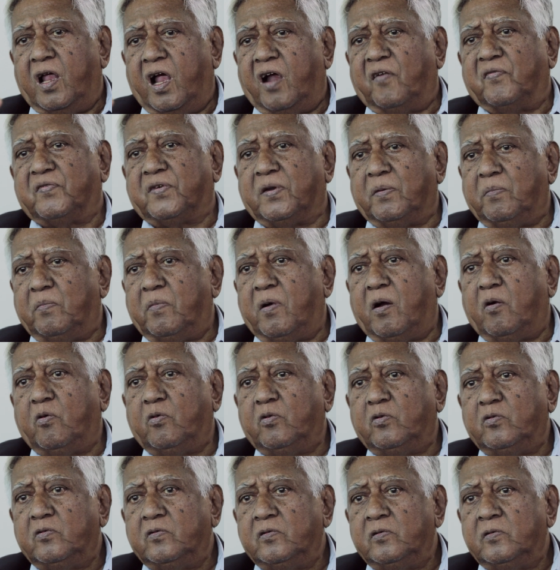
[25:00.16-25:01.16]
after
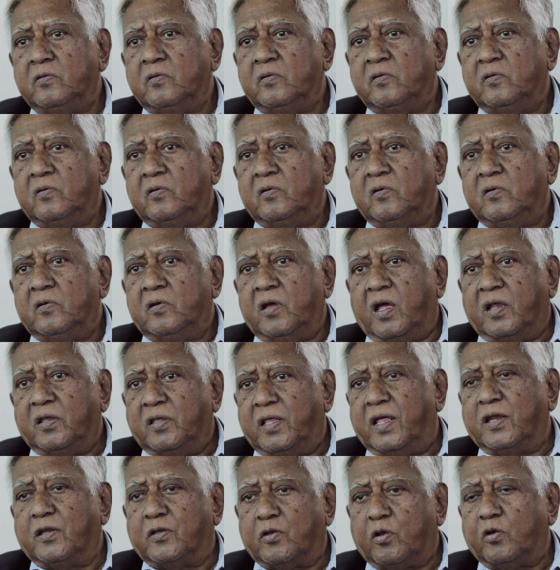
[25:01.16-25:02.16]
Mao,
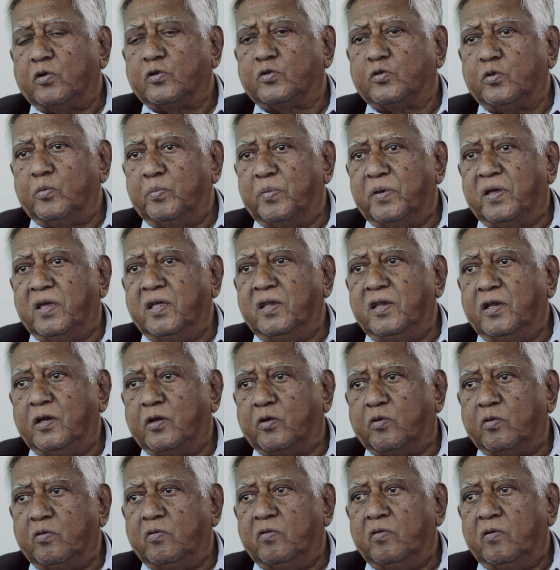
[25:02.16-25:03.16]
and that's also
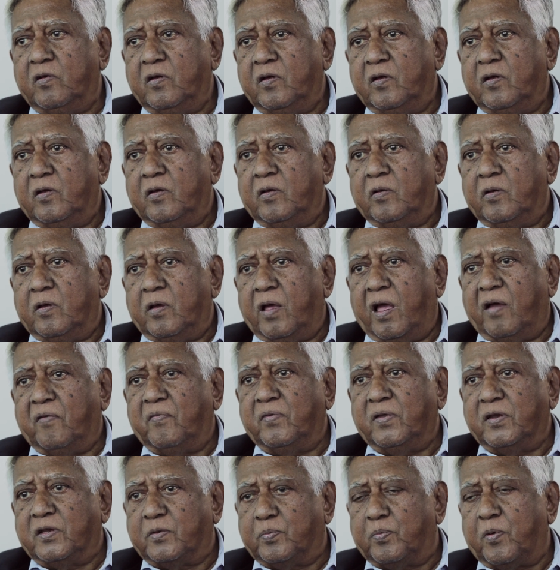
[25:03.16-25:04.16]
beginning to
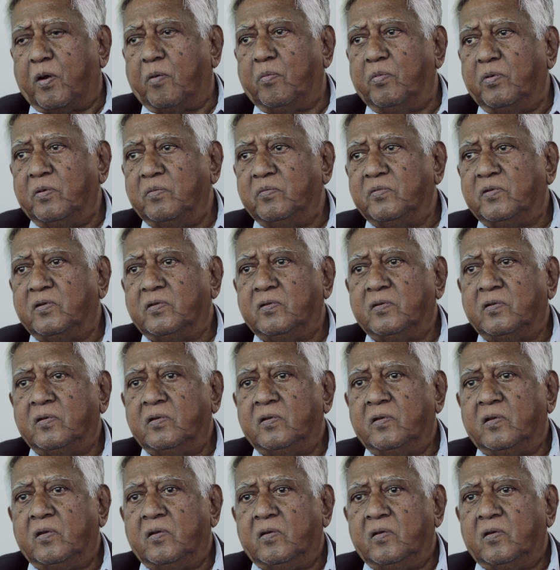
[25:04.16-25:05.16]
have its problems.
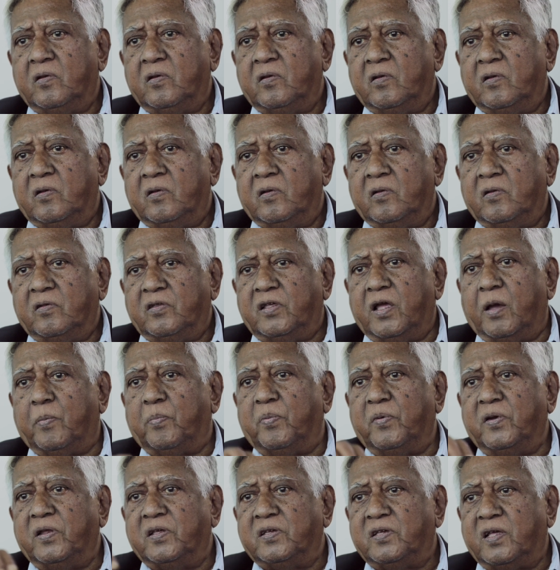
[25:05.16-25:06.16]

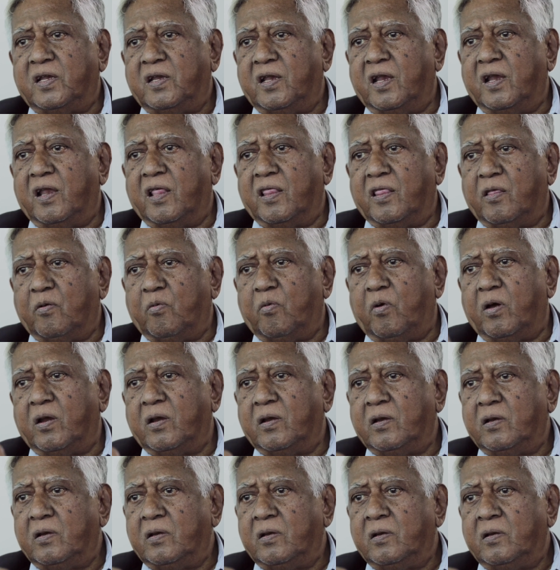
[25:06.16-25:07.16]
Japanese had another
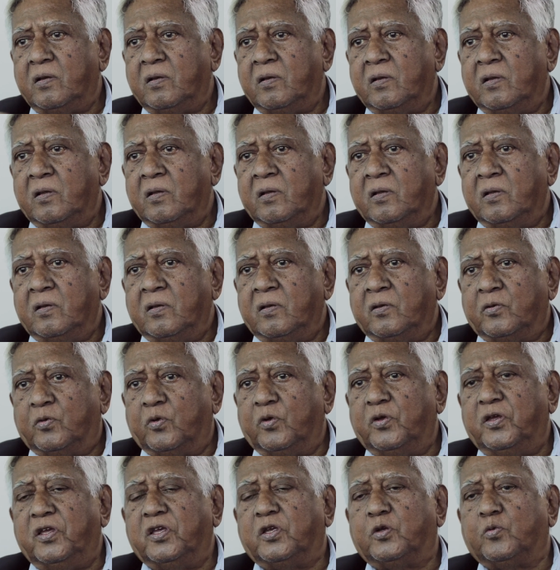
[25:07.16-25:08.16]
one.
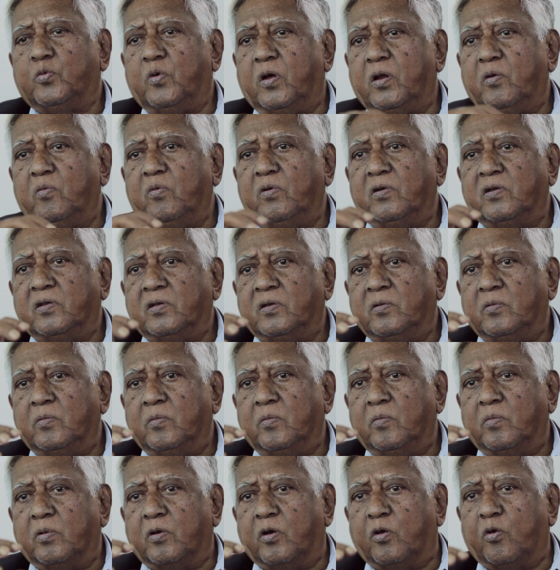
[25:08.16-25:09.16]
So each one will
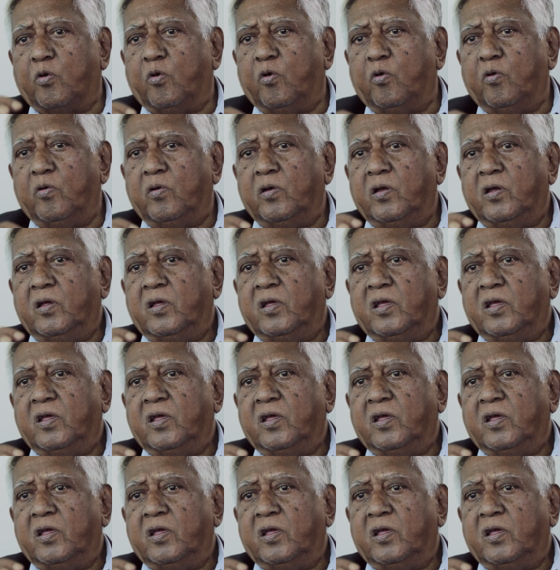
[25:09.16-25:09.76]
grow